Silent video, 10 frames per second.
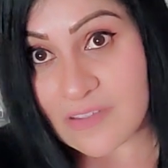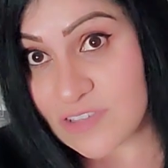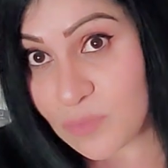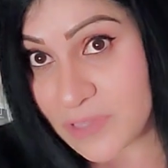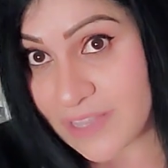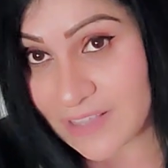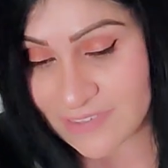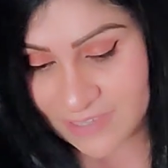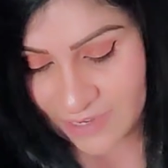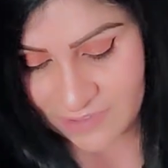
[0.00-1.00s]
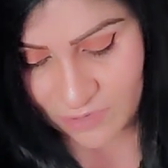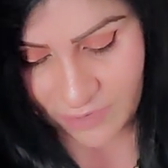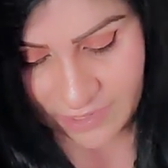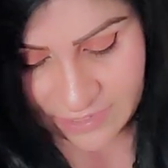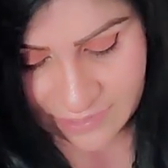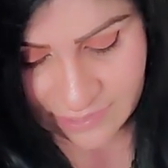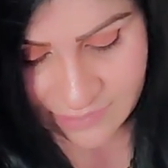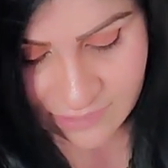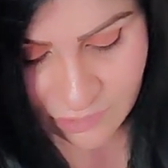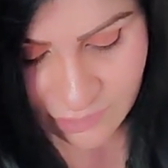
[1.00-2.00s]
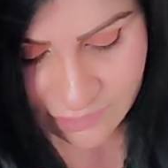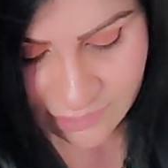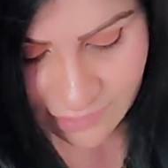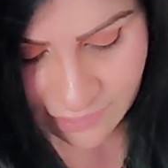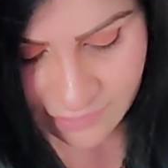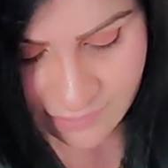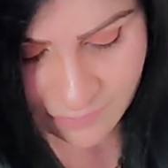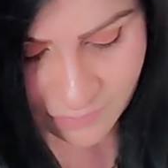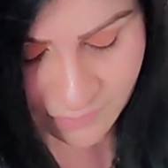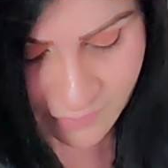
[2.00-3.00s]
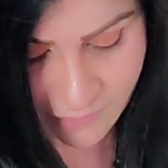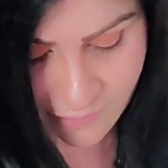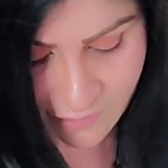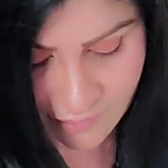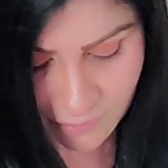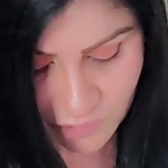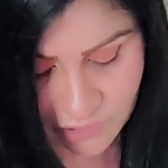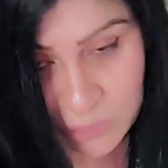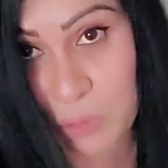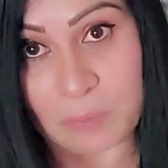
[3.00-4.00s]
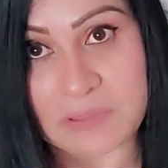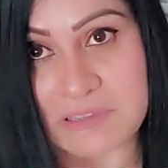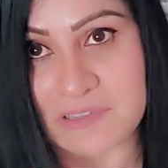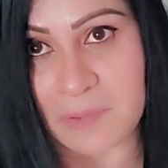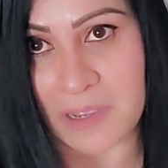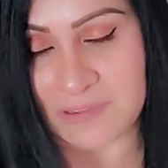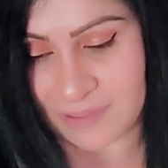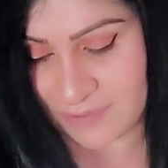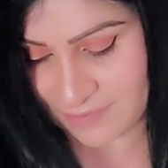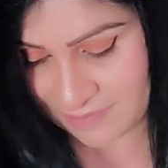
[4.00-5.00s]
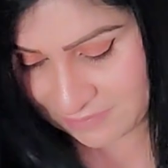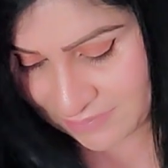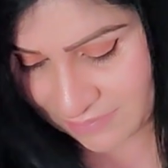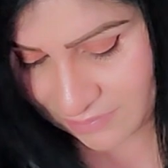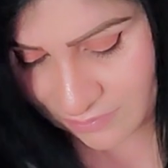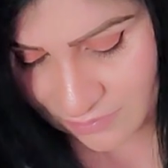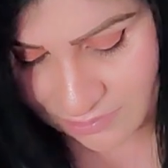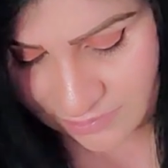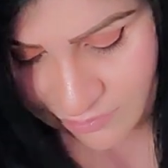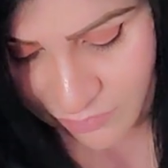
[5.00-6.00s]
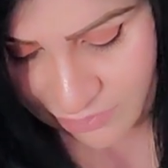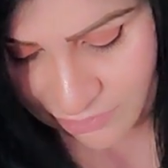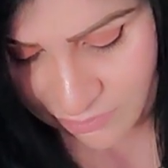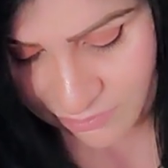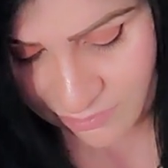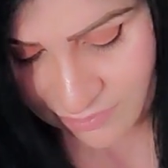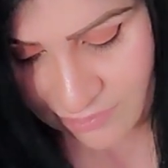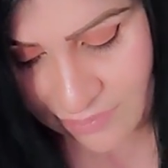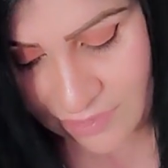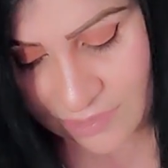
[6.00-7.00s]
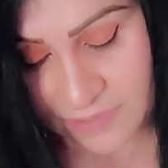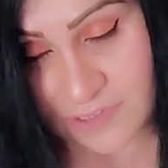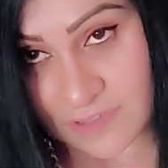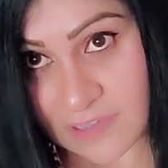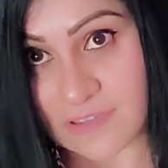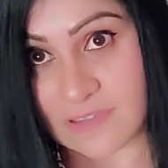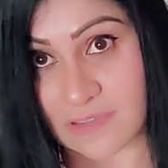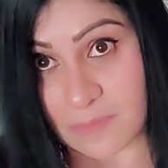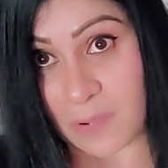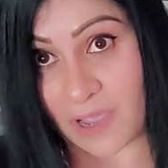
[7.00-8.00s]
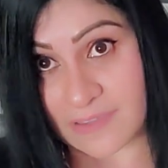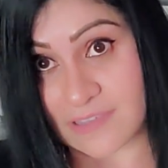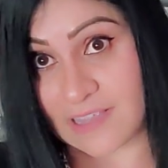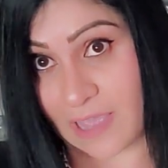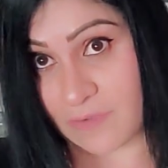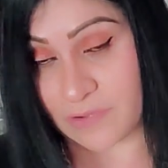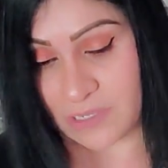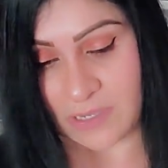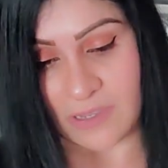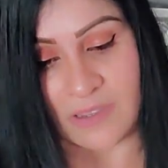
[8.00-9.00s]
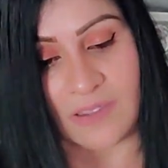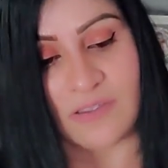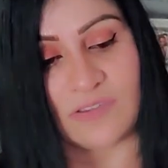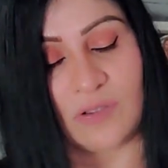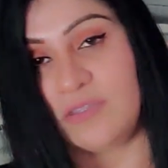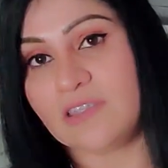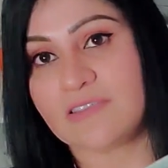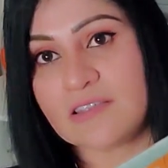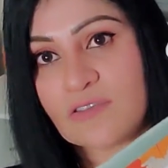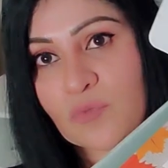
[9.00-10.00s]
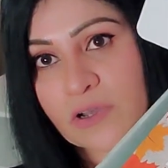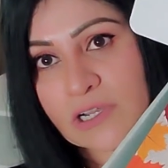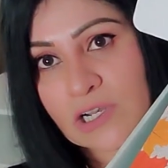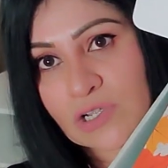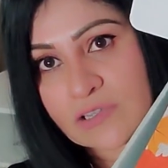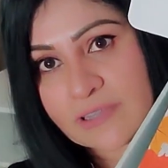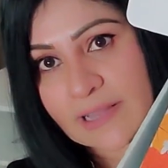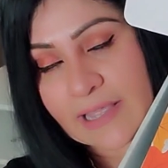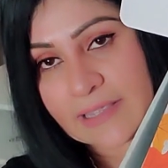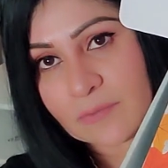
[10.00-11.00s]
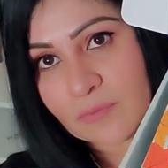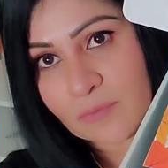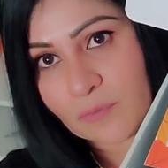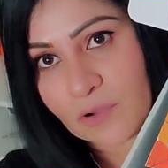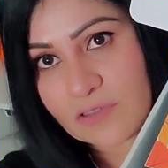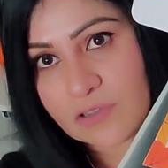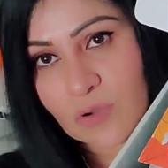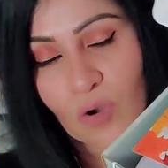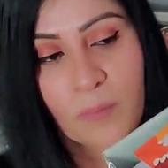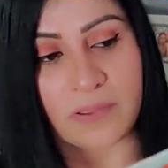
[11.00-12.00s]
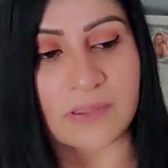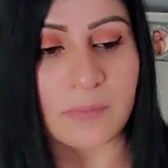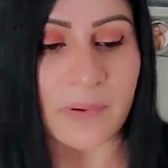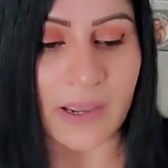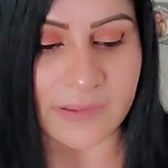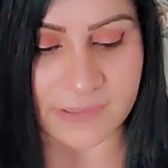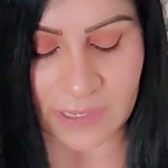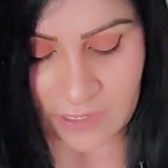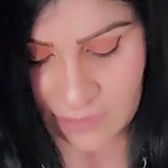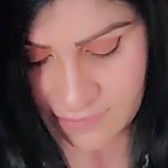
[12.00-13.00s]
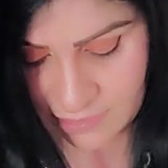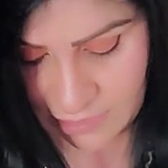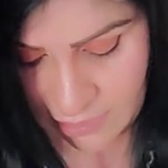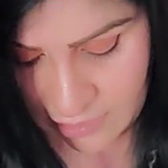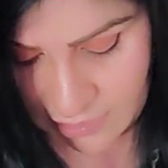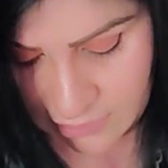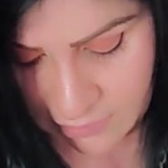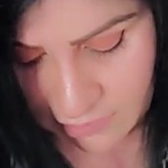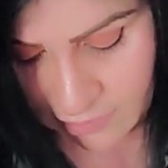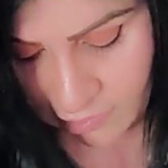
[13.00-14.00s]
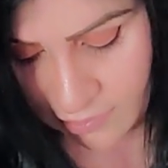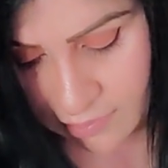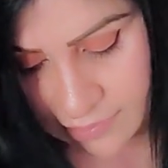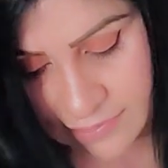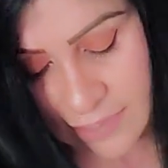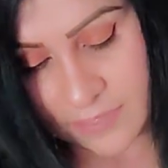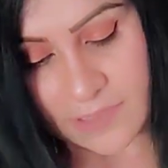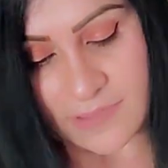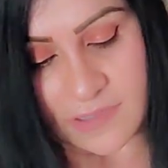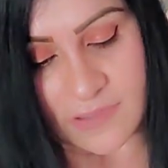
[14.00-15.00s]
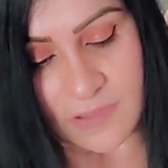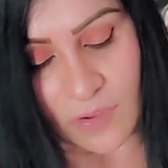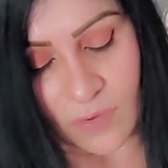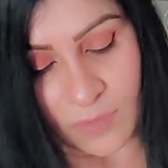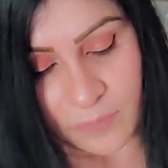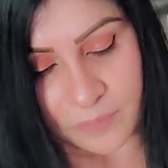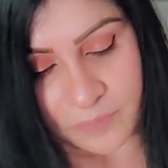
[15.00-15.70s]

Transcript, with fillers: So with that said, let's go ahead and get started, guys. Let me try to open this box. Oh, there we go. This is, box is heavy. So this is what it looks like once you open the box, guys. And again, this is um